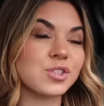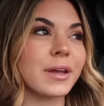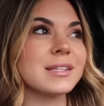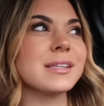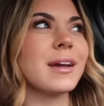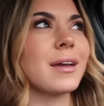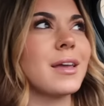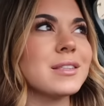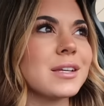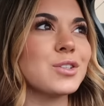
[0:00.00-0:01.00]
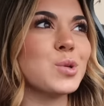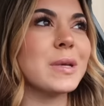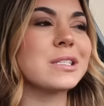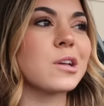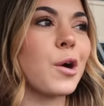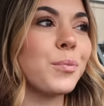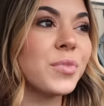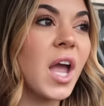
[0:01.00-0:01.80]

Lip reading: So I guess I got Cane's like 2 weeks ago.